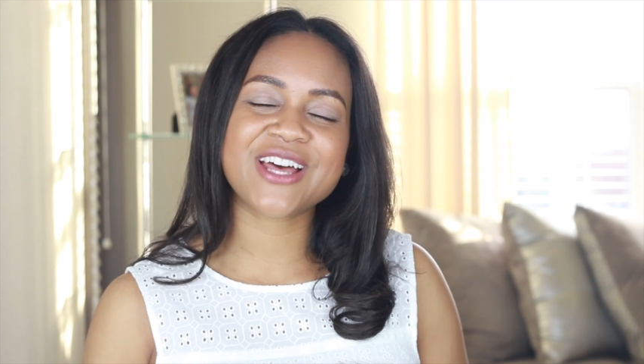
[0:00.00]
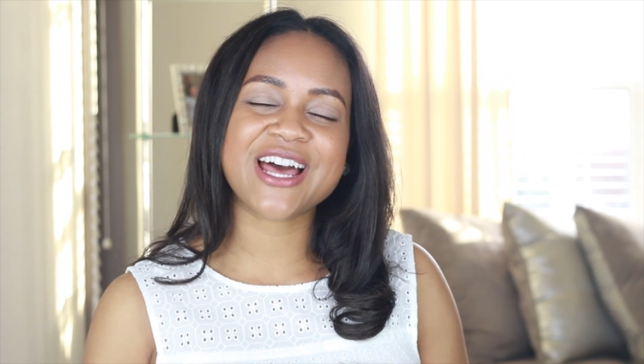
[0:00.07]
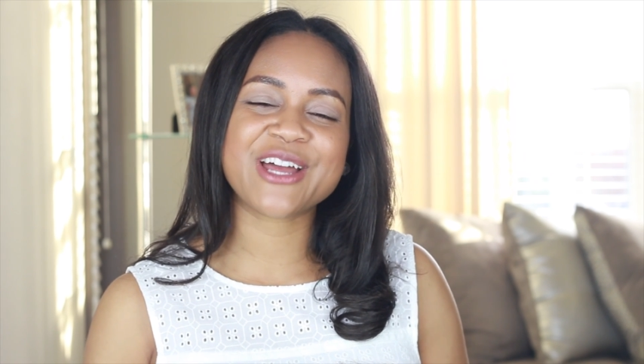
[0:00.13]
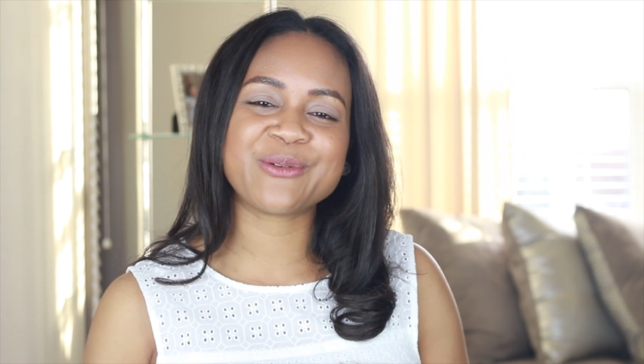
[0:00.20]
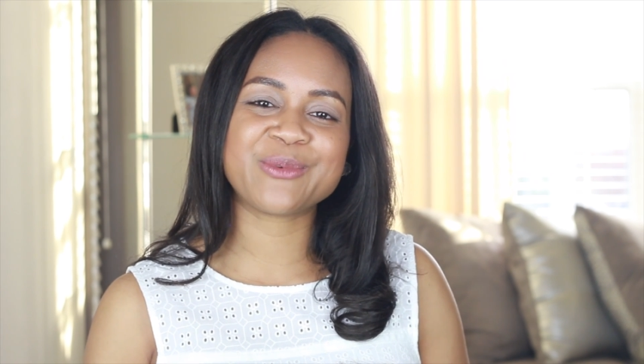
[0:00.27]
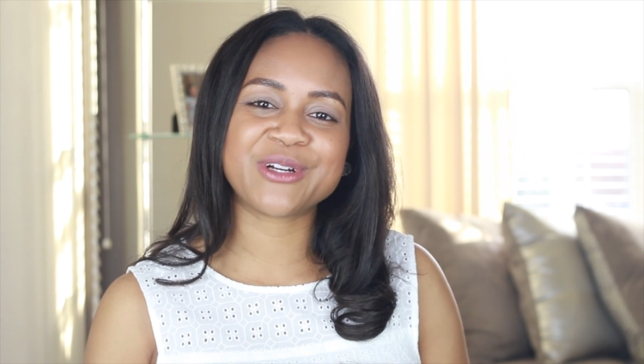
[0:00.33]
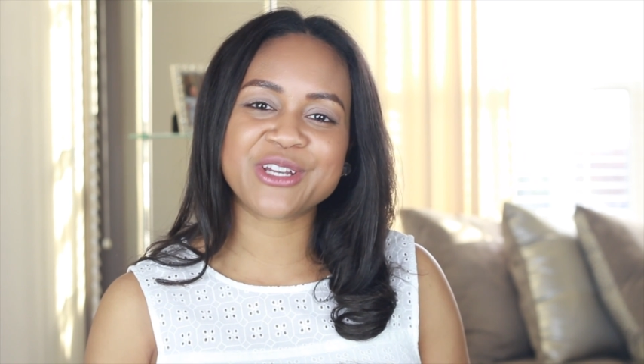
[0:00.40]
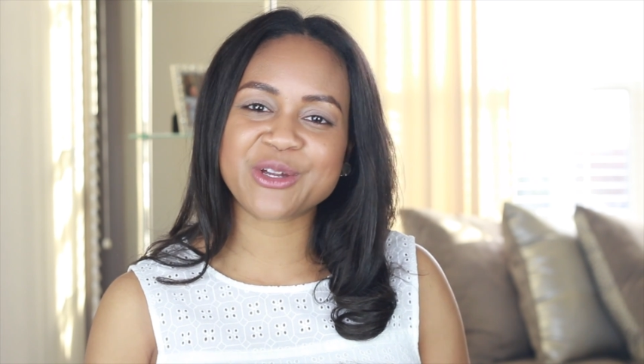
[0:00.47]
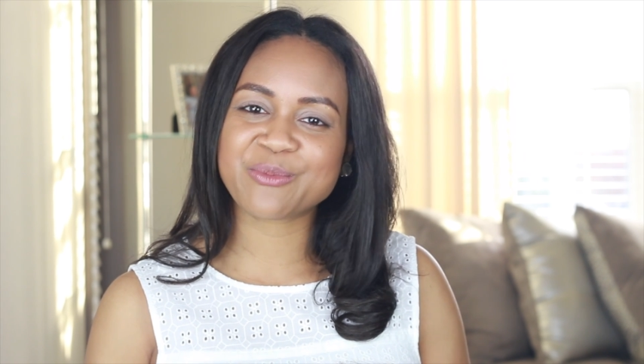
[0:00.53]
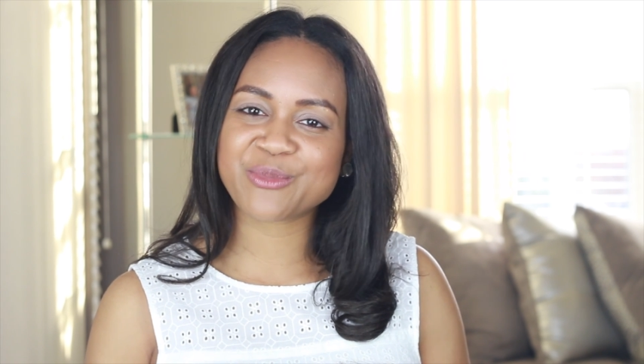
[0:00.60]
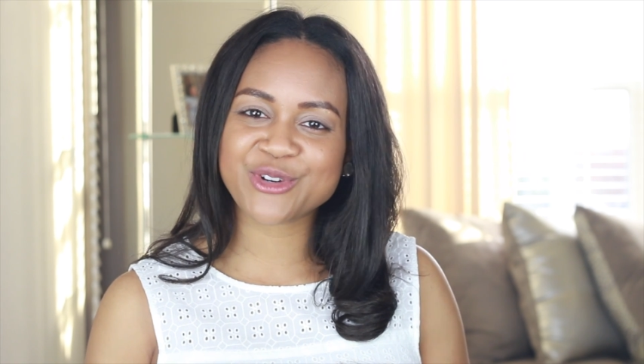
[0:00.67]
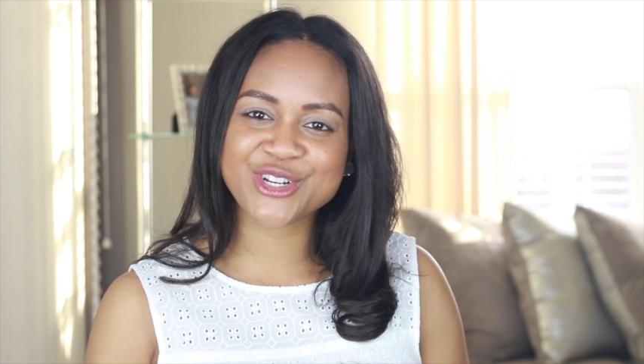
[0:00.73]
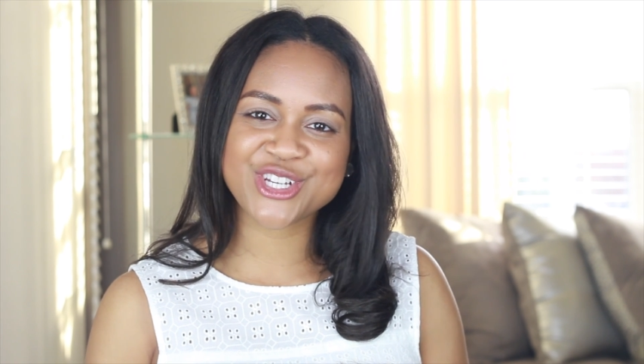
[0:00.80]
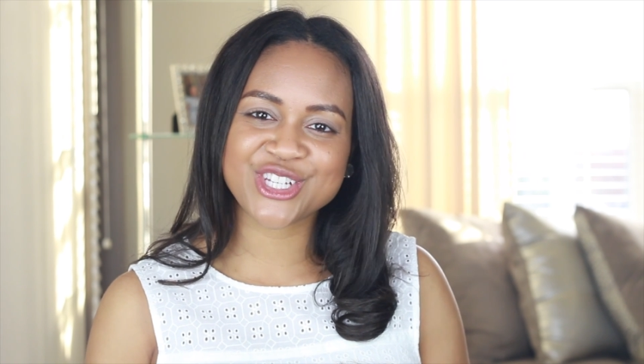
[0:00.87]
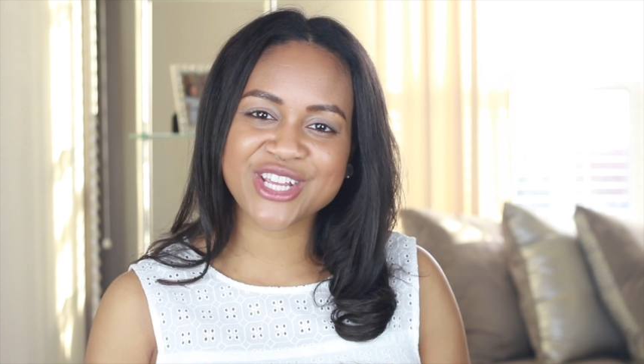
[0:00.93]
I would
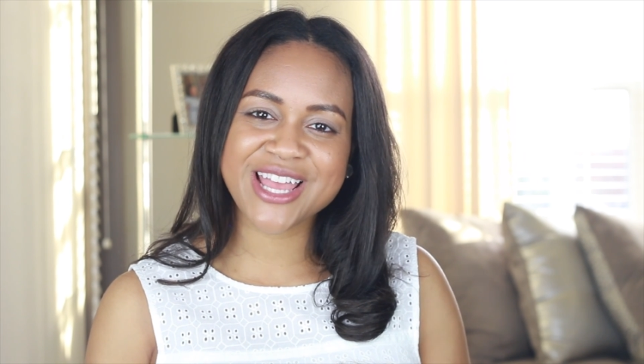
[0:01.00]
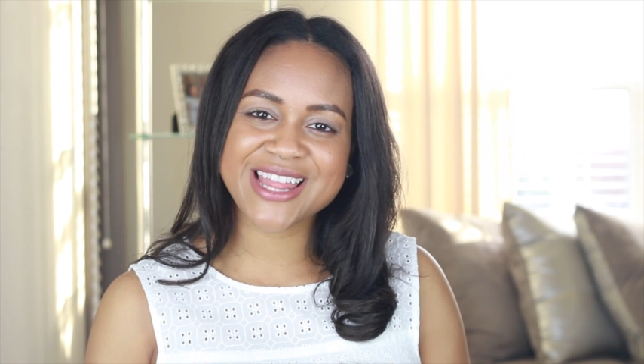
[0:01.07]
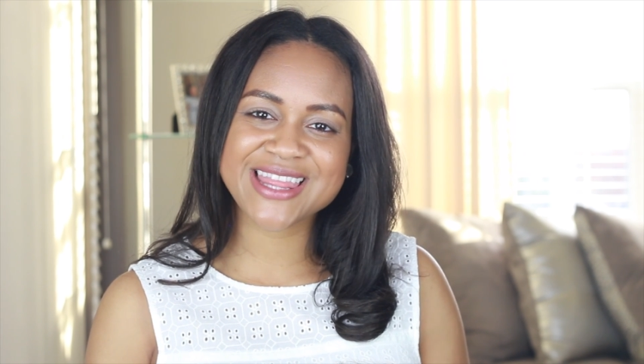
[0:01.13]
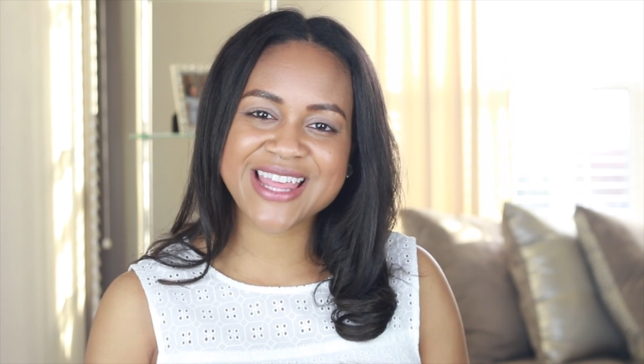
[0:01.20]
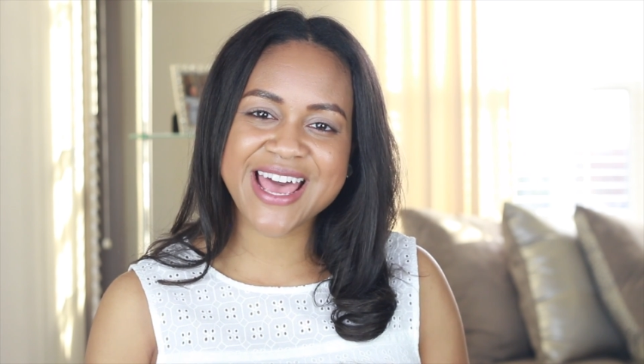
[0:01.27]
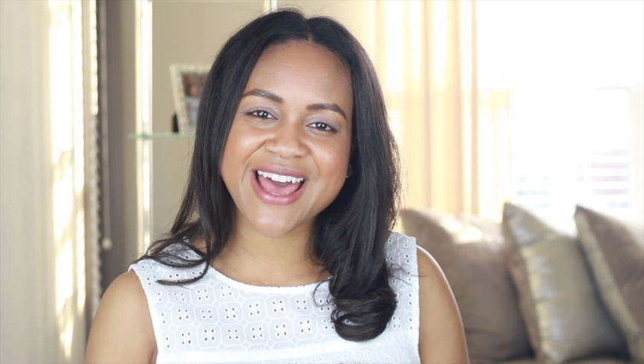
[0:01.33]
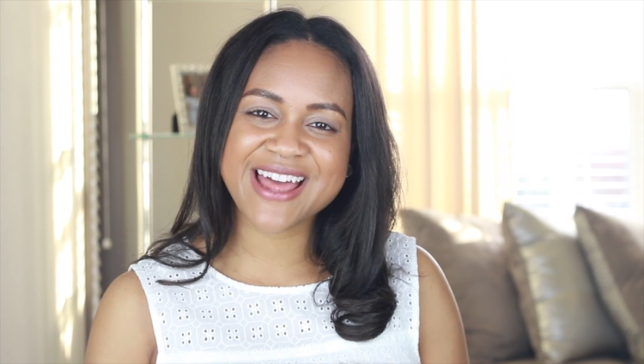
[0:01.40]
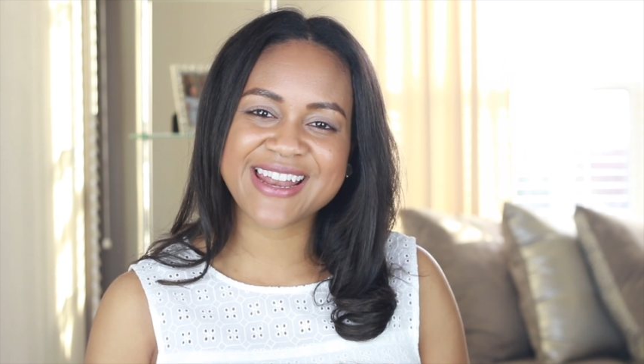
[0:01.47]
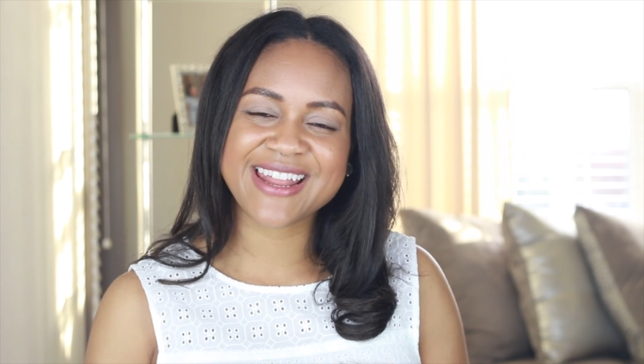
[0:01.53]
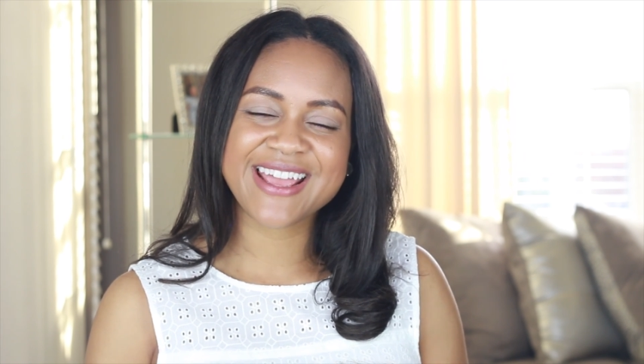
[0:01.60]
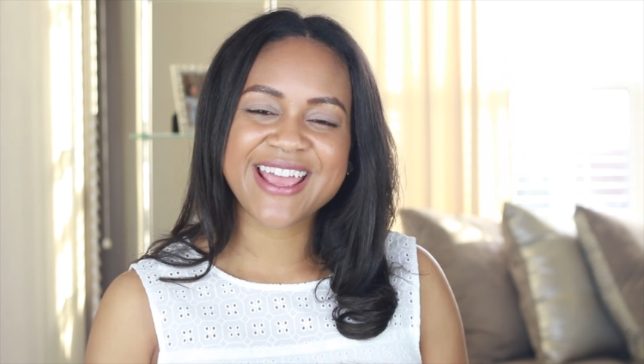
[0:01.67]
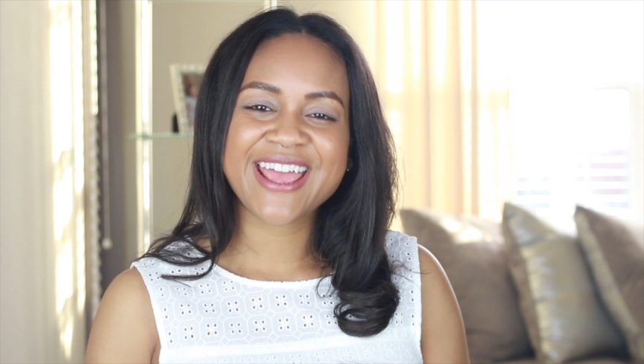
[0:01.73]
appreciate that.